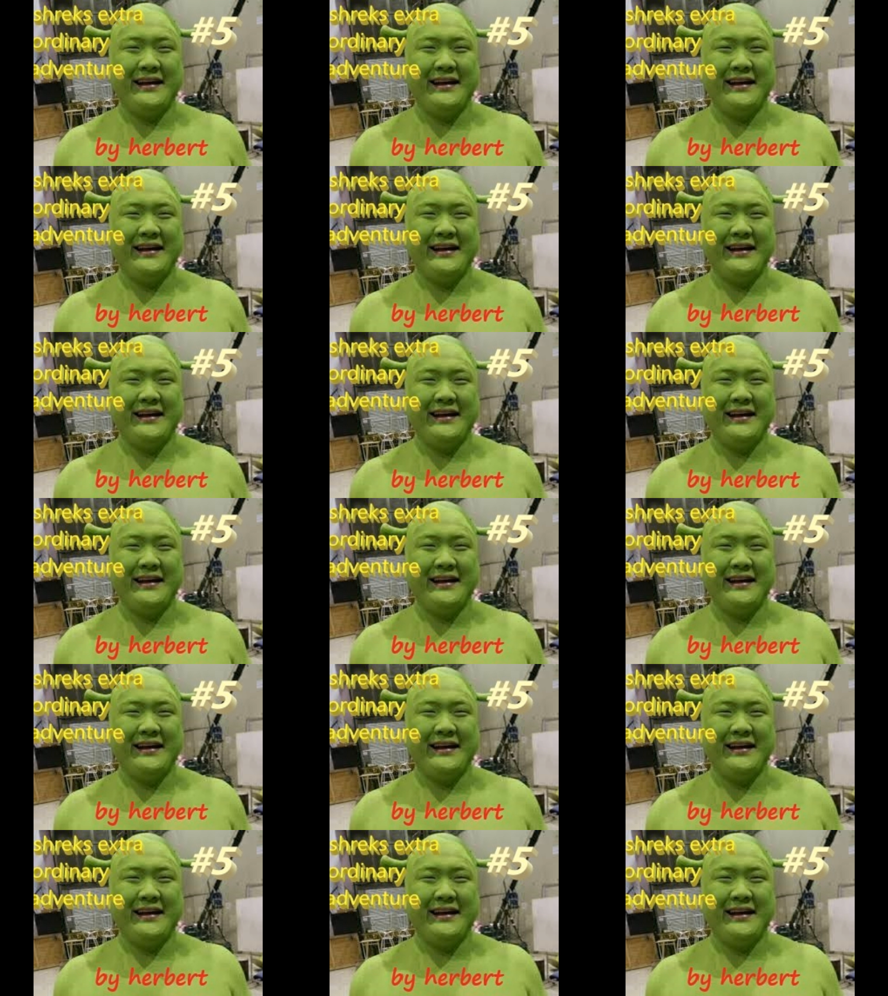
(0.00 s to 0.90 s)

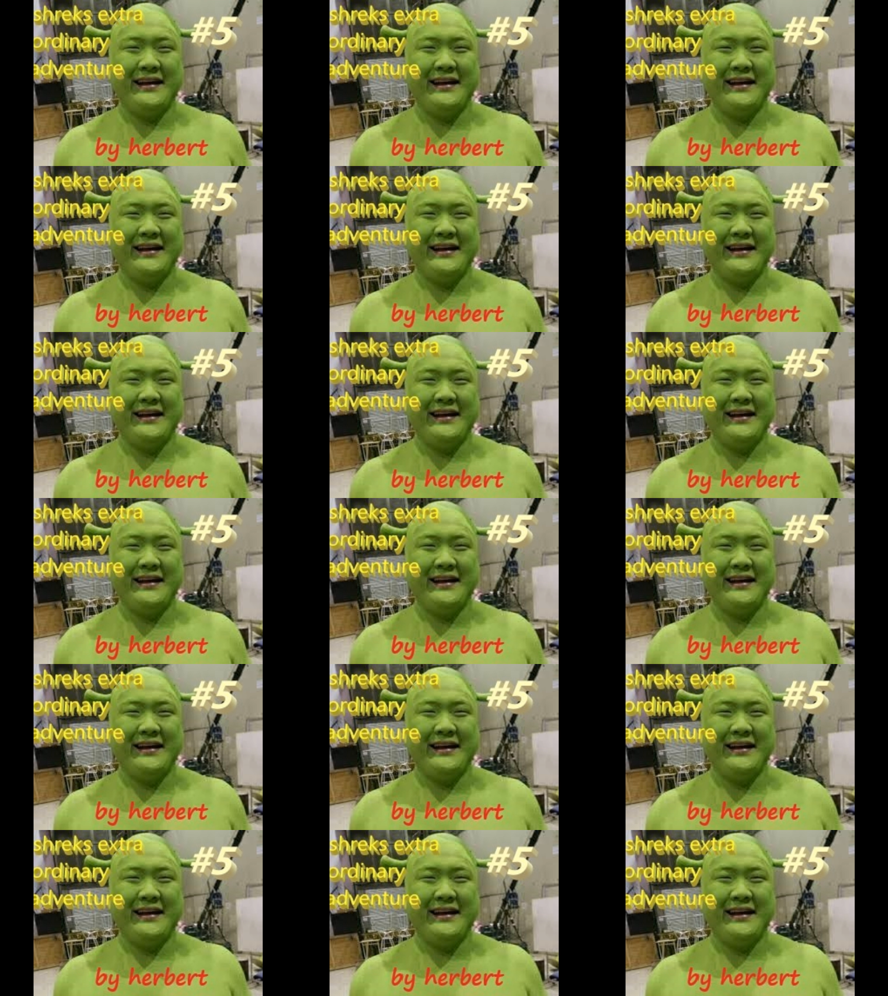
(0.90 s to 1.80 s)

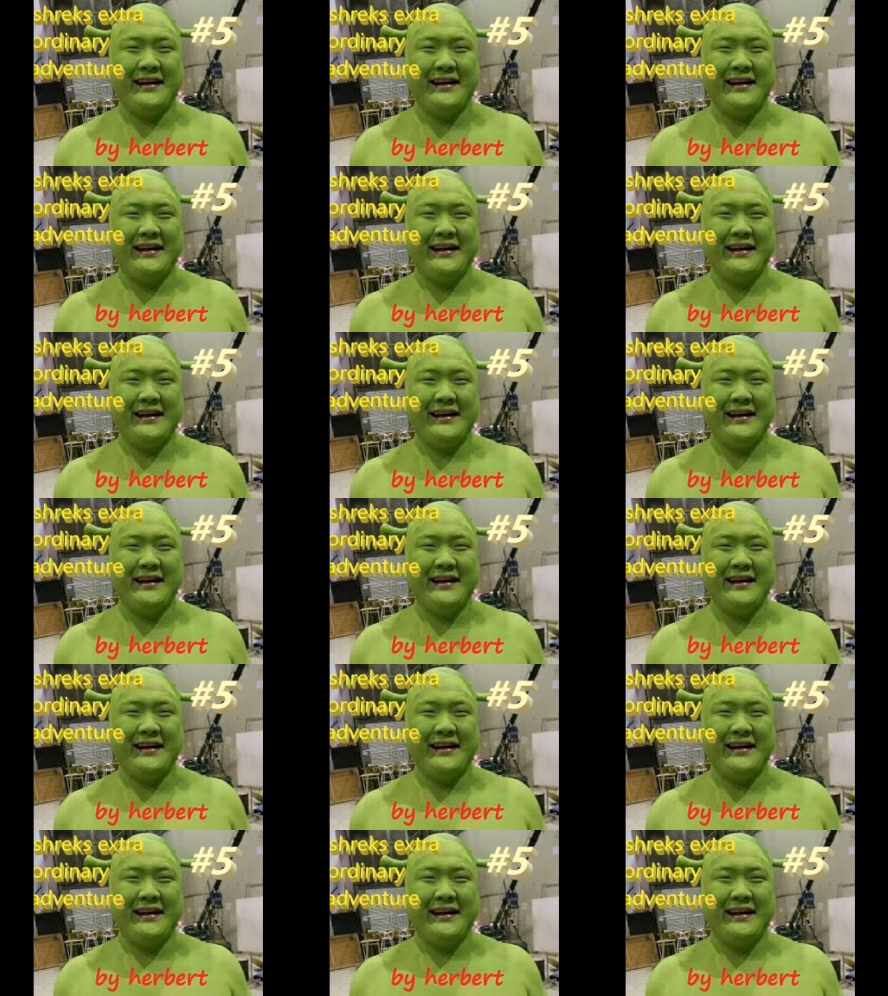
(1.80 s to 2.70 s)

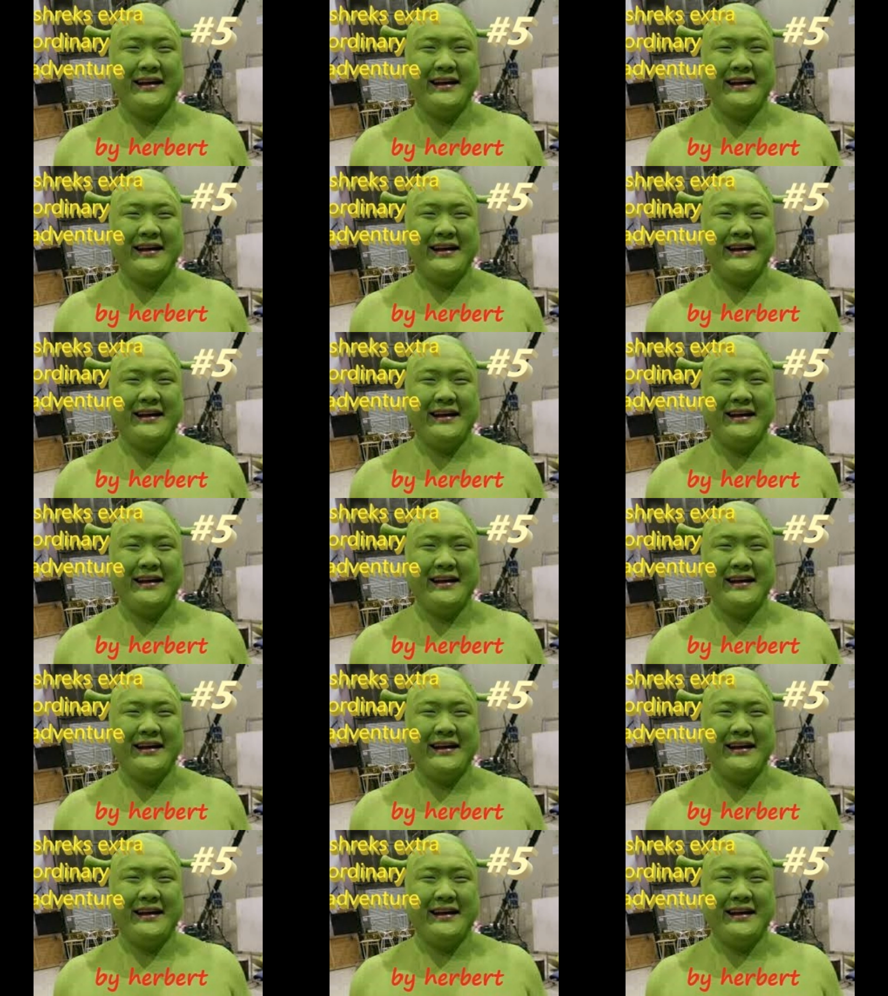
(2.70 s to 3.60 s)
[no speech]